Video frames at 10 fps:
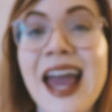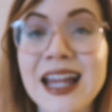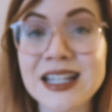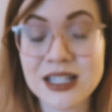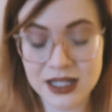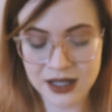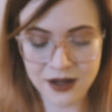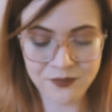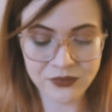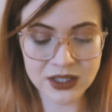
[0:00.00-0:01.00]
And
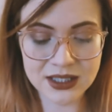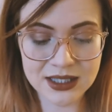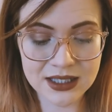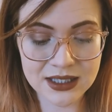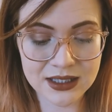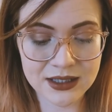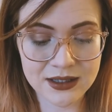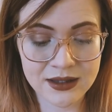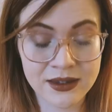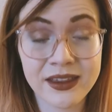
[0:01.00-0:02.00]

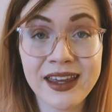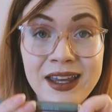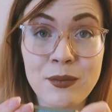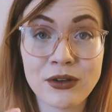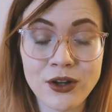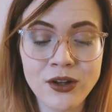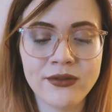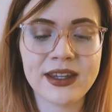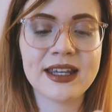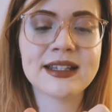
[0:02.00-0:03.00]
the thing about all
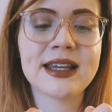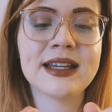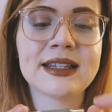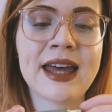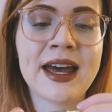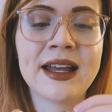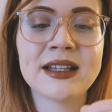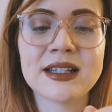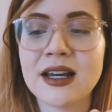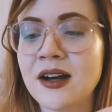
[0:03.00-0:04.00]
of these is that